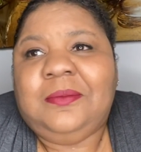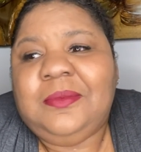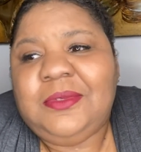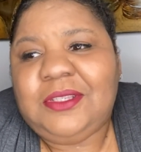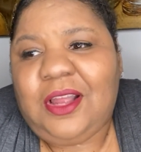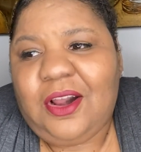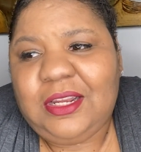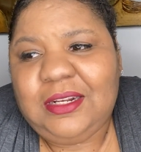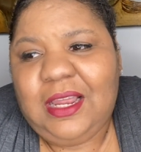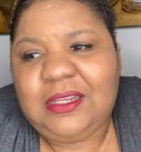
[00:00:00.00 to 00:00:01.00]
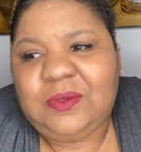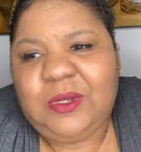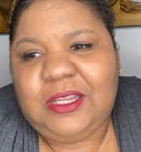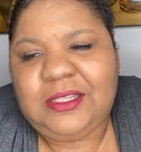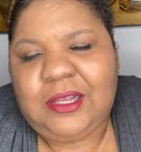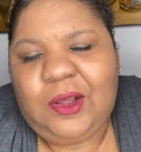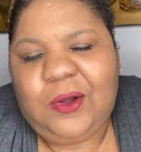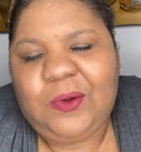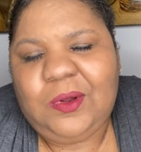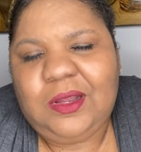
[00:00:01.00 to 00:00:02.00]
starting next week.
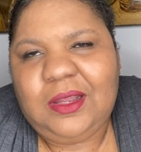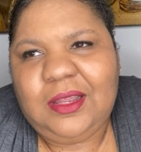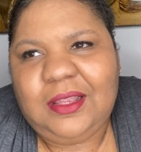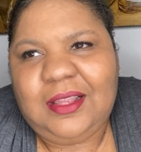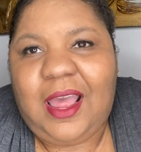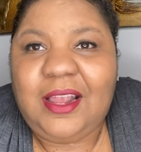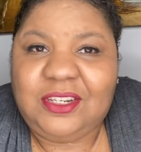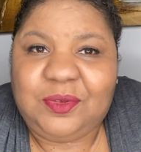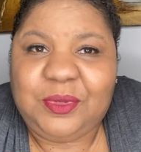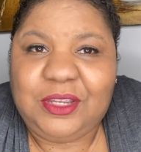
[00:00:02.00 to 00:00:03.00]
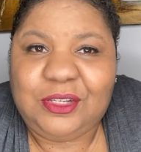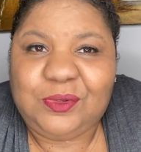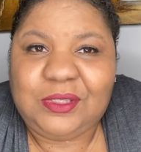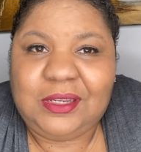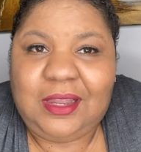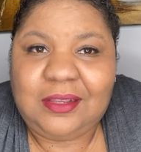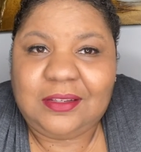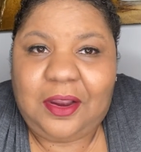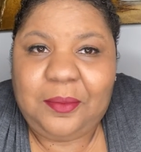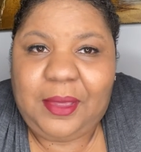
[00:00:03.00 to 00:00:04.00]
So that should be interesting. I
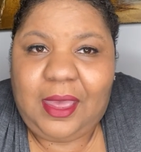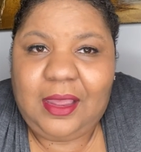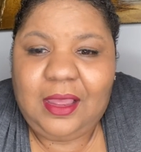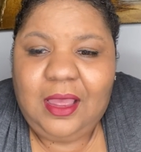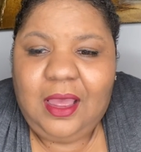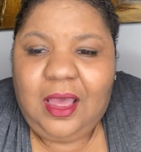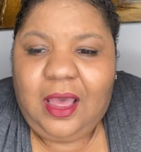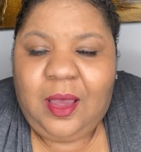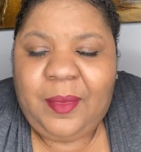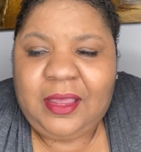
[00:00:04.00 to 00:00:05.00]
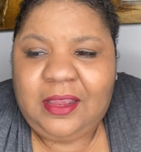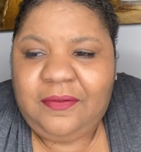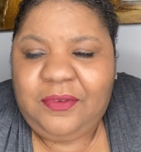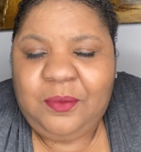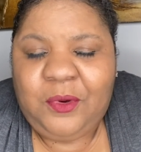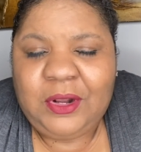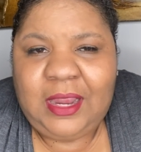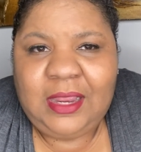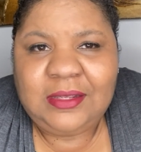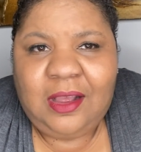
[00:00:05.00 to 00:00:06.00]
start back. I get a few more
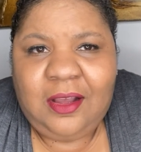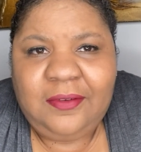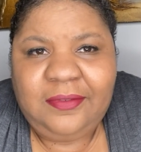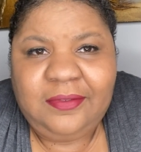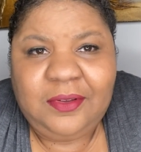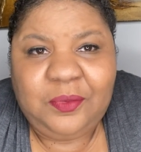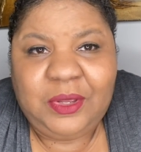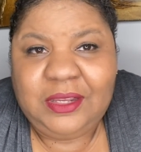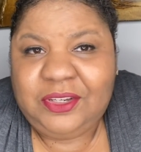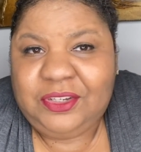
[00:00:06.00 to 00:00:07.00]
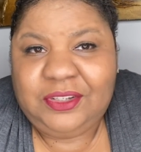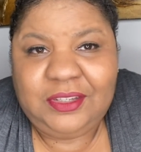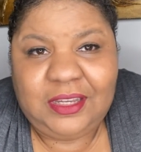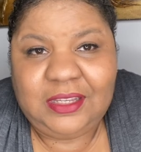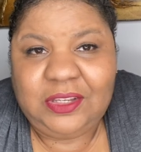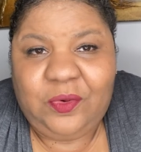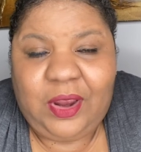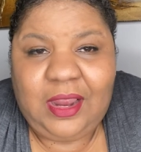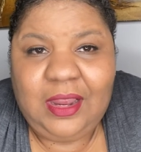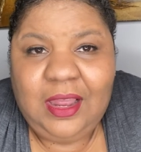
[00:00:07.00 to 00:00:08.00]
days off, which is
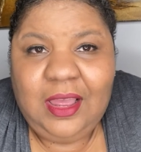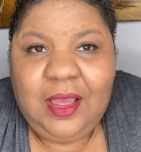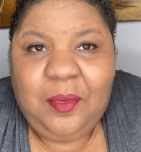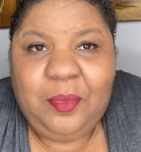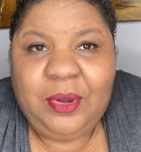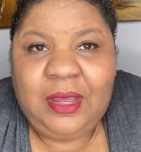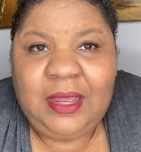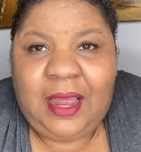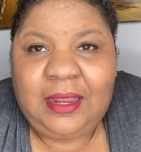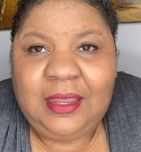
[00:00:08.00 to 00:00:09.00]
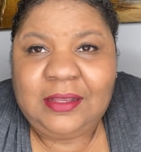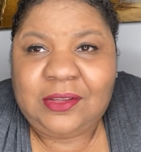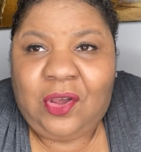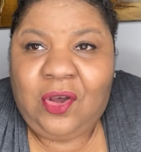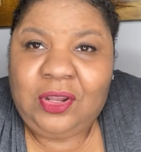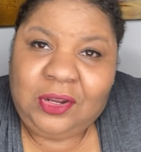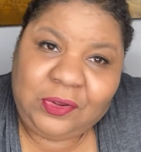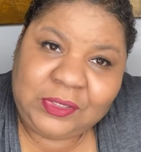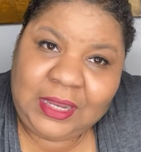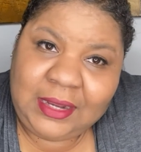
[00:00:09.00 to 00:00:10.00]
great. But I guess all of
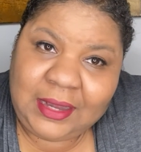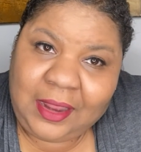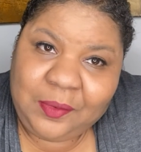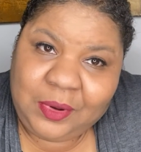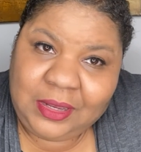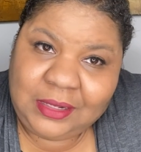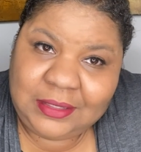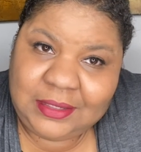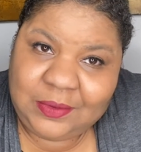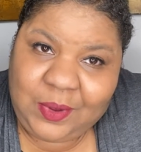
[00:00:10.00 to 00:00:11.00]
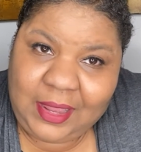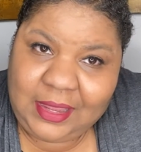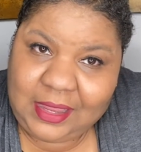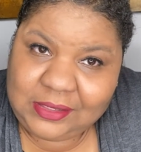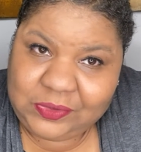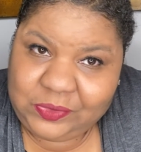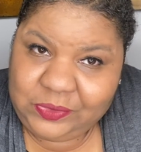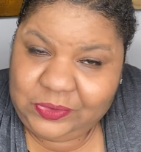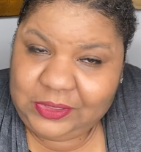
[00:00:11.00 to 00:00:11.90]
those late night runs to White Castle